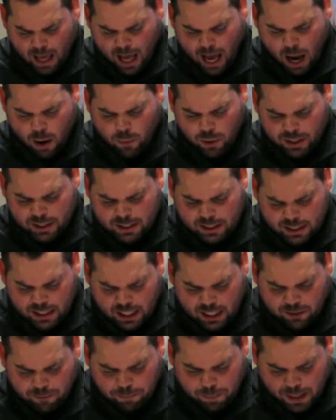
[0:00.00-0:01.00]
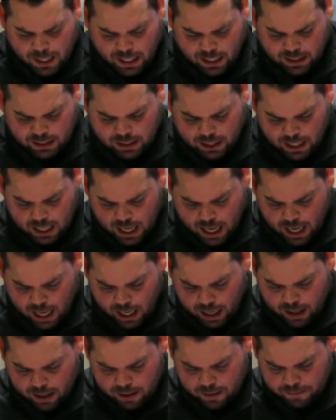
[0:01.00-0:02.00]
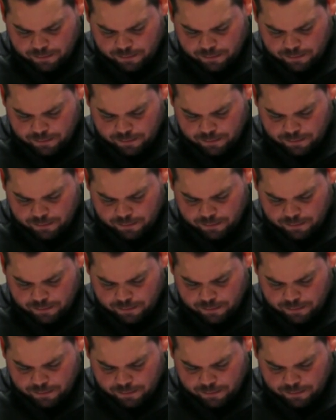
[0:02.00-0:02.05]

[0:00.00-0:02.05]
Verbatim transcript: I receive peace today.